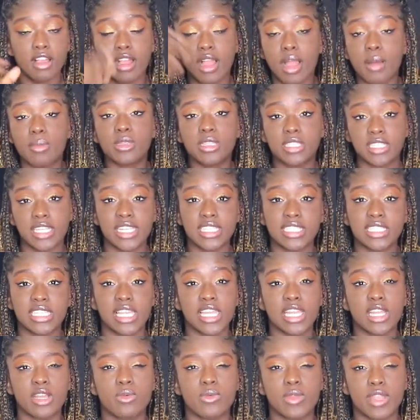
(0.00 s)
a couple of days
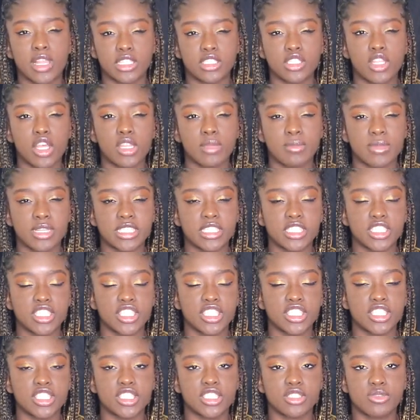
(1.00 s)
later when I saw the
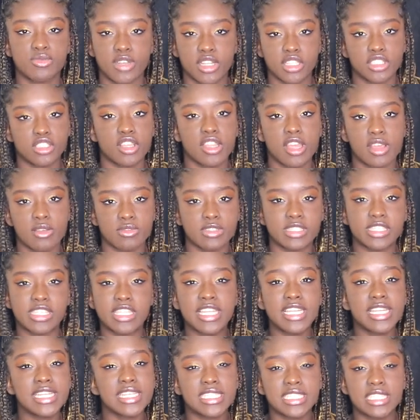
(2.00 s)
messages, when I saw that it was
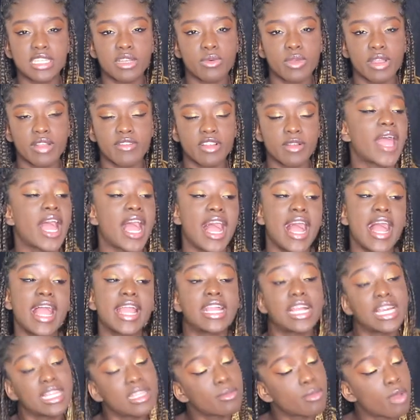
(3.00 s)
sneak dissing or whatever,
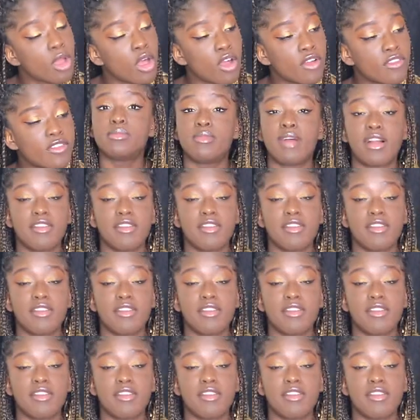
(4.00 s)
I cut them off.